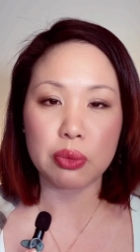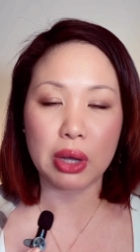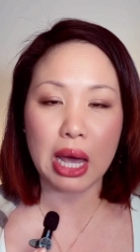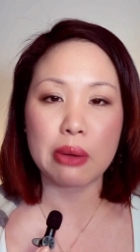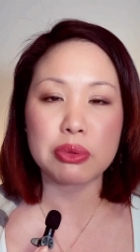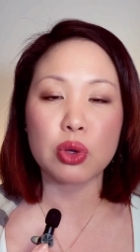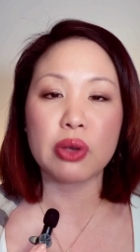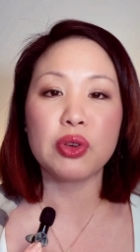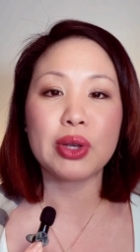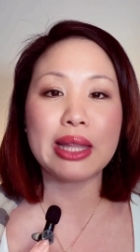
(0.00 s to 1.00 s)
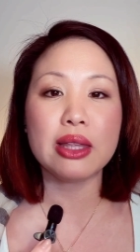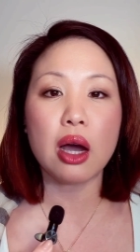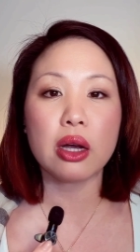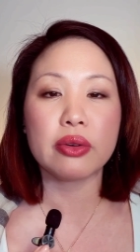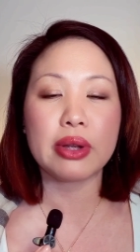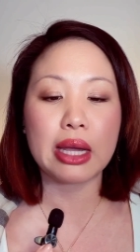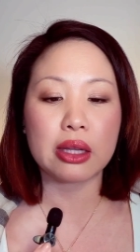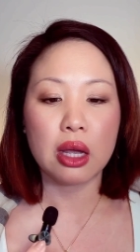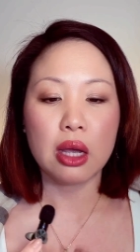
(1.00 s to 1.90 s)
we have. So if you cannot create